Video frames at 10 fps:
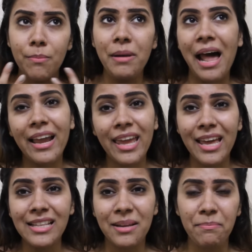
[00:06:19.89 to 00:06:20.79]

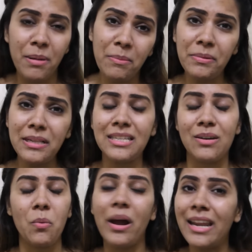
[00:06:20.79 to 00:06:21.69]
blackheads and pimples
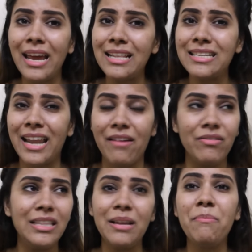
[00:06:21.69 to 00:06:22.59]
and whiteheads and
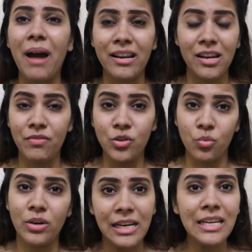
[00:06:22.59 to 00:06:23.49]
everything bad that we
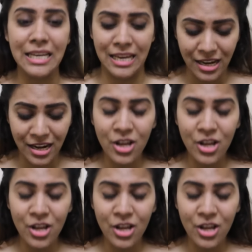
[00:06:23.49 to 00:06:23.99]
don't really need.